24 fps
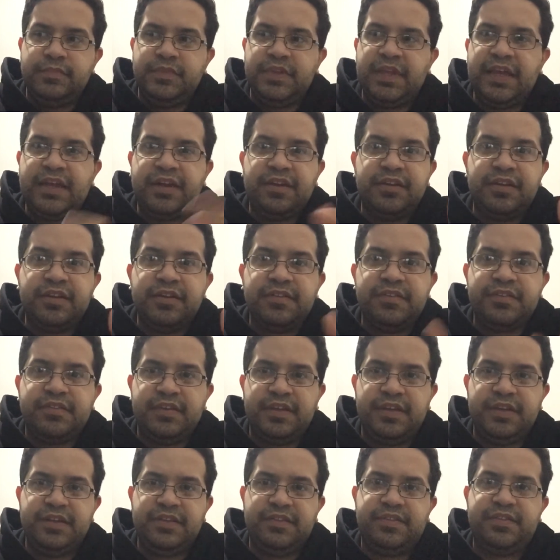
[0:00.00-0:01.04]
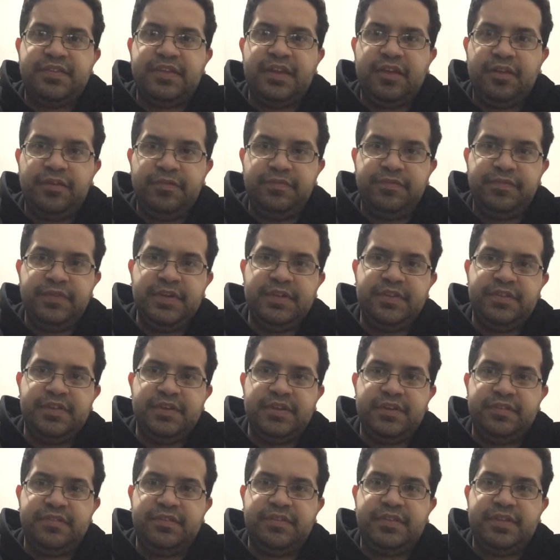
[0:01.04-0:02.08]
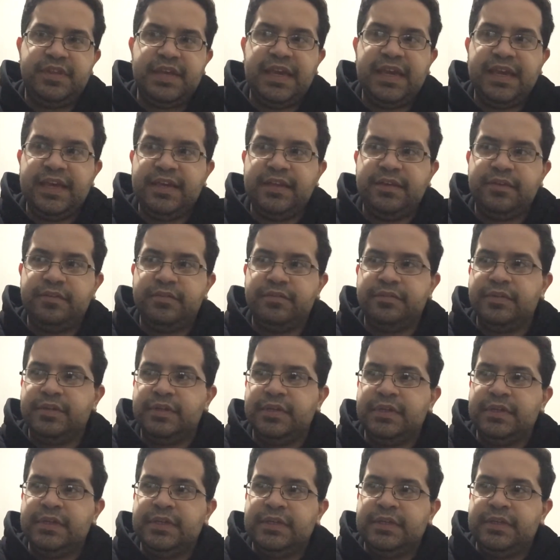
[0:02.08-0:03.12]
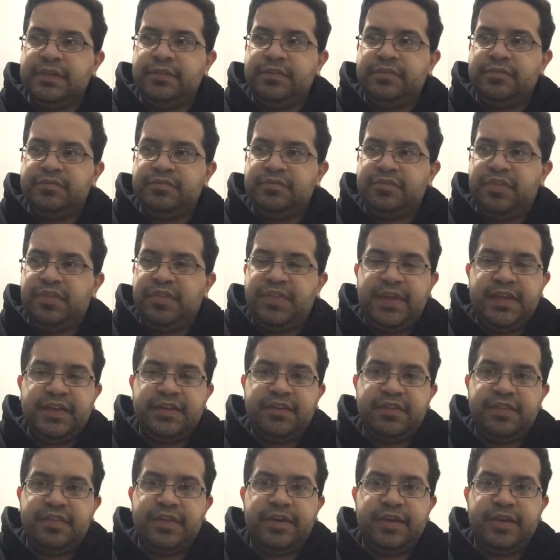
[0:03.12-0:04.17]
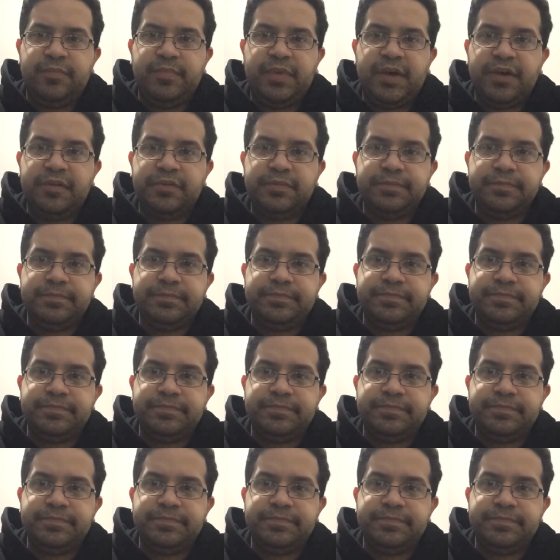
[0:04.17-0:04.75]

That in itself is an insane thing to think about.